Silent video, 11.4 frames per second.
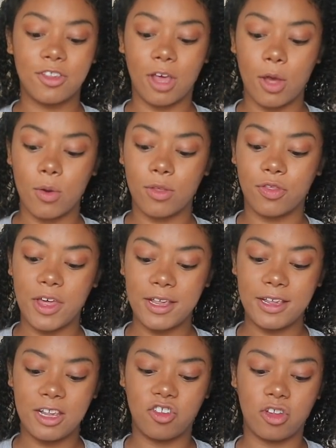So
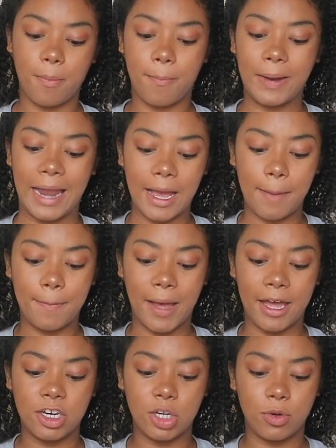this is just a black
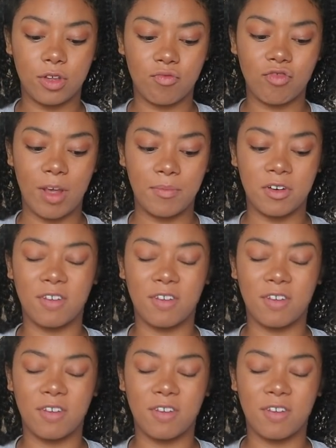bandeau and it's ribbed,